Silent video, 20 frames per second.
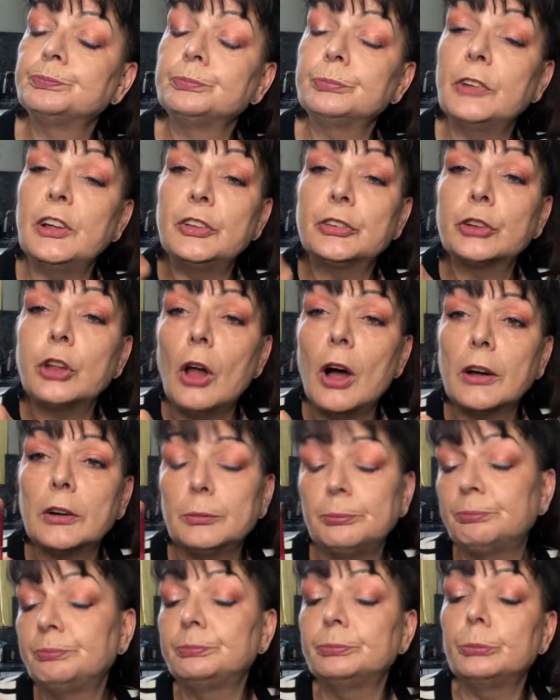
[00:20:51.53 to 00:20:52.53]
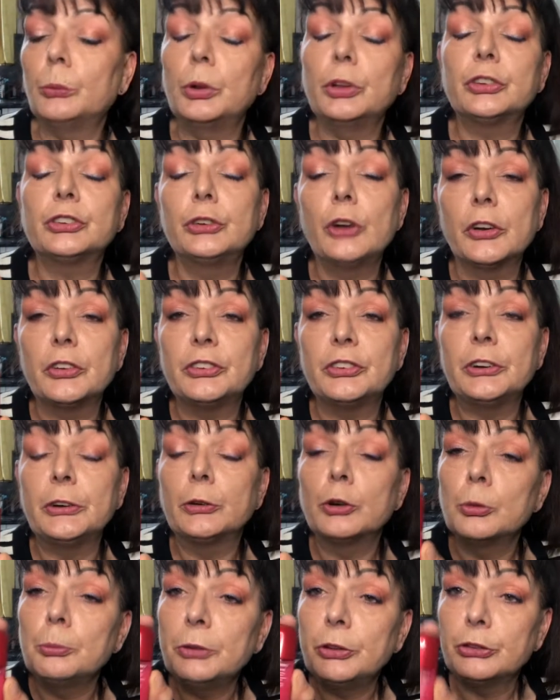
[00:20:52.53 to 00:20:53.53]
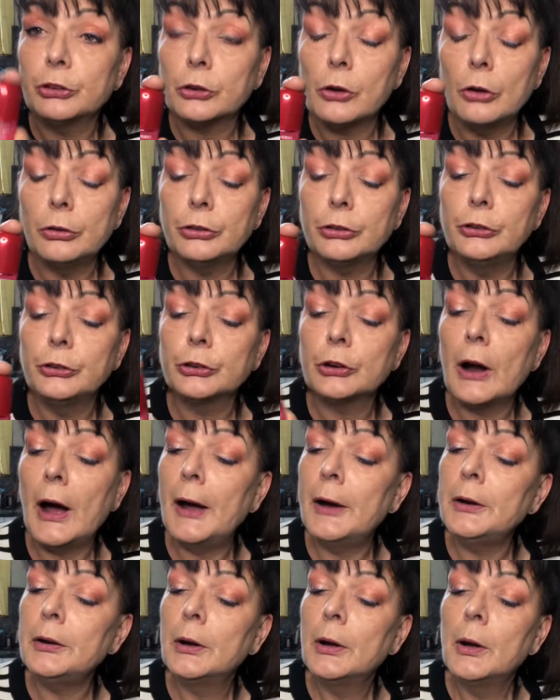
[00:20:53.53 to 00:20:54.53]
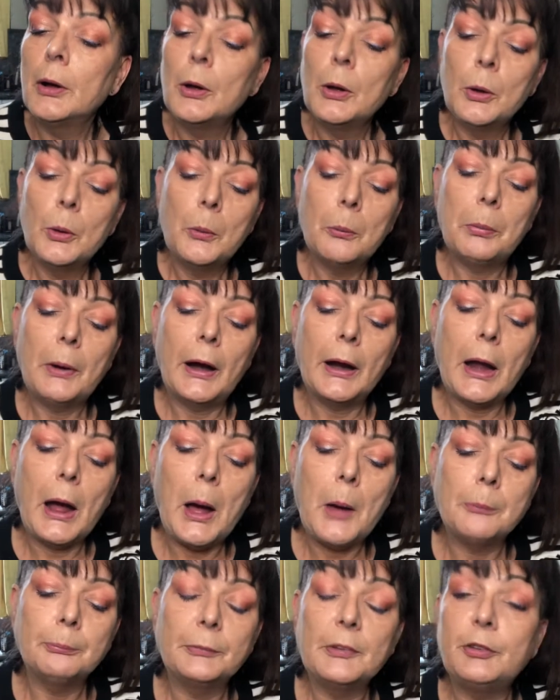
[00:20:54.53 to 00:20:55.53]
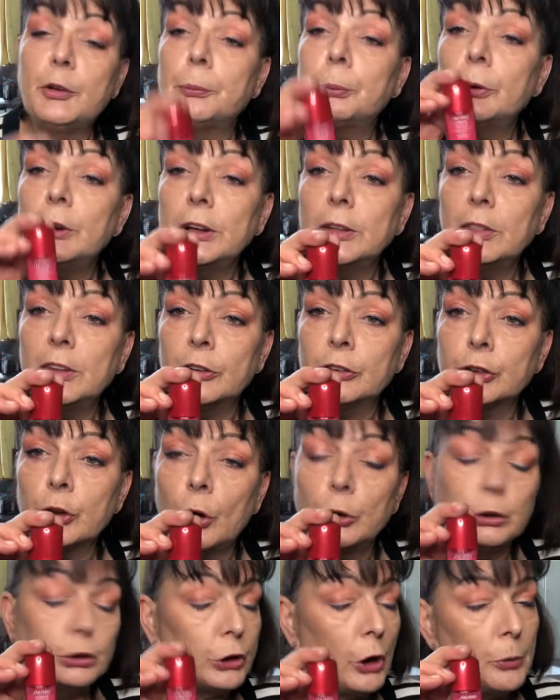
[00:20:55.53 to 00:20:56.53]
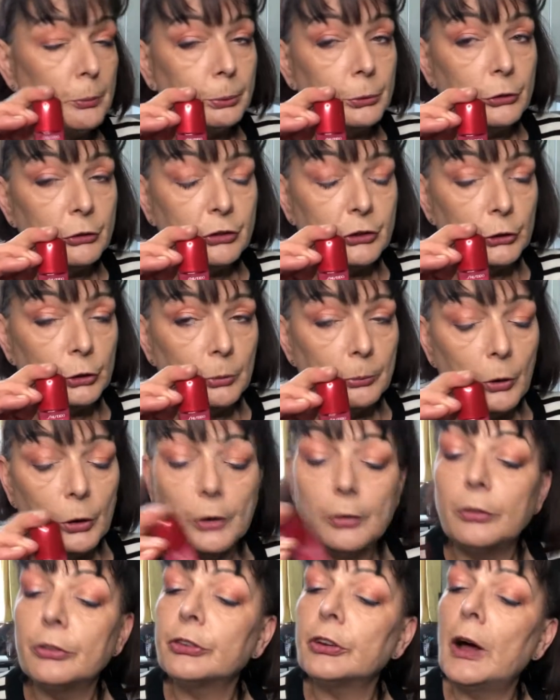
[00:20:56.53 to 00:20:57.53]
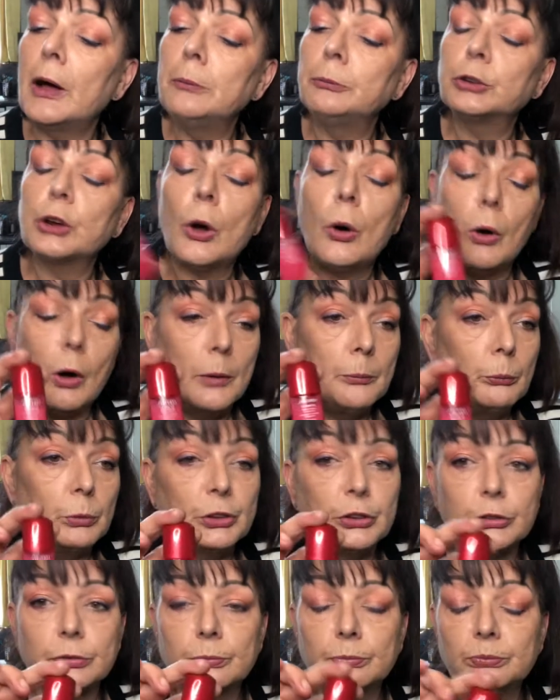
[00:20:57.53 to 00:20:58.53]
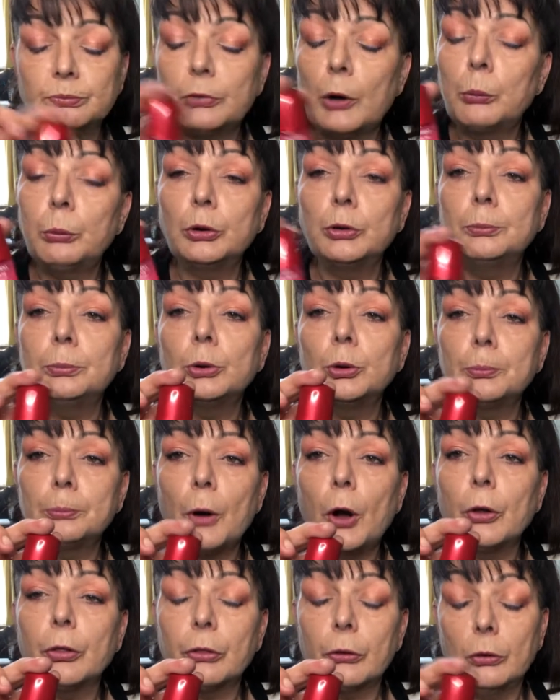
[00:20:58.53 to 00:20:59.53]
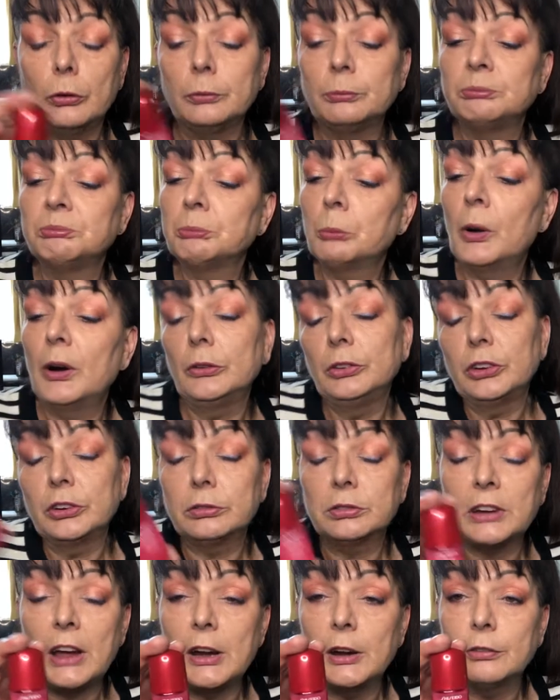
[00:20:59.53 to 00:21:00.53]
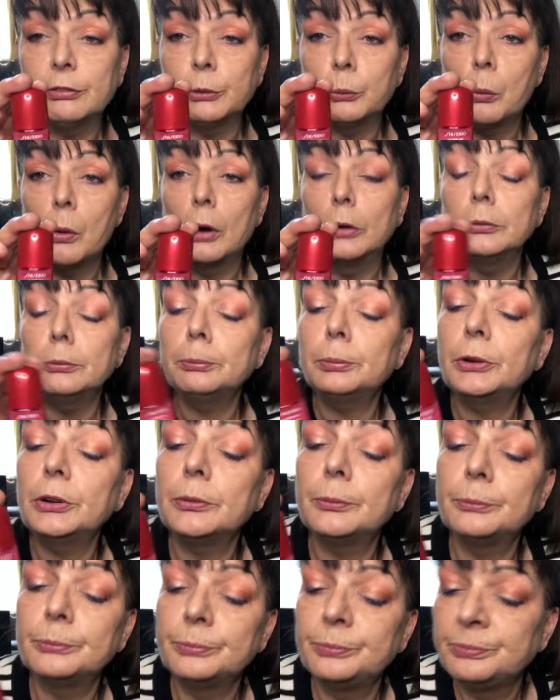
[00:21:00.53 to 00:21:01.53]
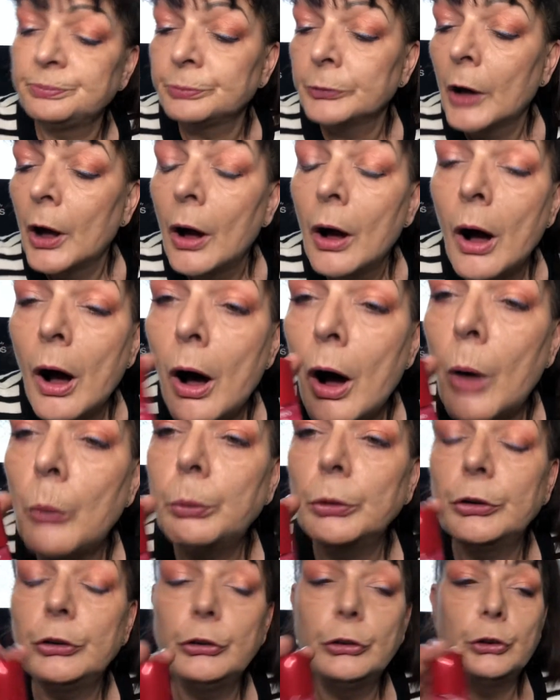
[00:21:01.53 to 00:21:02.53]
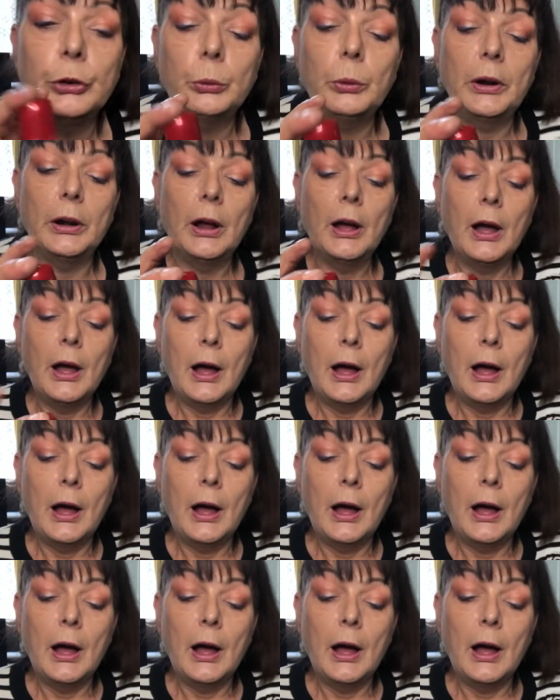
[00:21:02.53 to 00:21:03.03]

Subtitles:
It's like, well, it's not a serum, it's a concentrate. But if you're putting this on, don't put a serum on at the same time. I wouldn't put both on. Well, you can if you want, but I wouldn't do it.